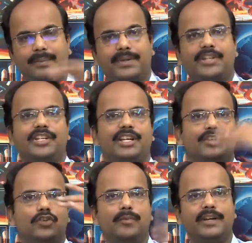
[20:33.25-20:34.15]

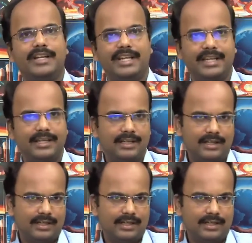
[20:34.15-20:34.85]
pressure, humidity,